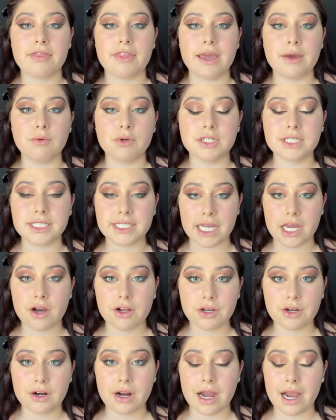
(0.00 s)
They will stay
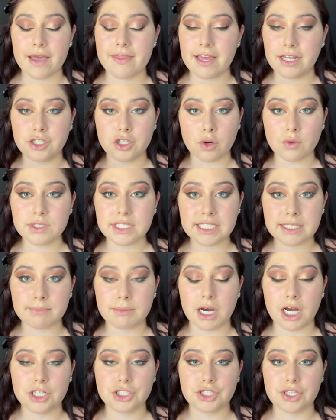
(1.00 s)
on your eye, they don't
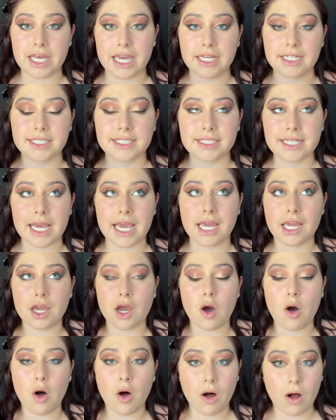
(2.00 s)
smudge, they stay
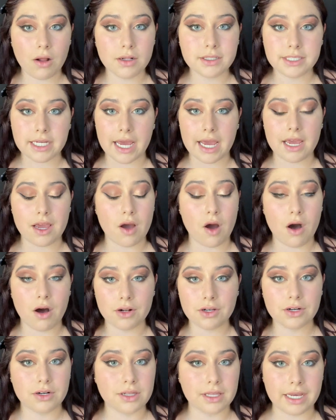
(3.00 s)
all day on
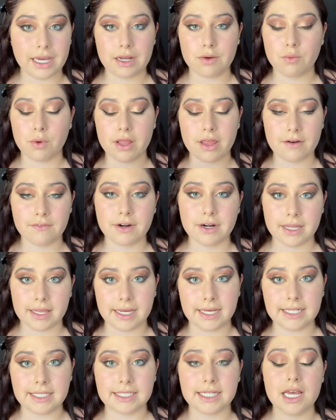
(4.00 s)
your lid, whatever it
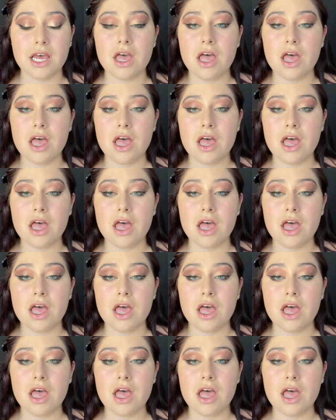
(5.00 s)
is.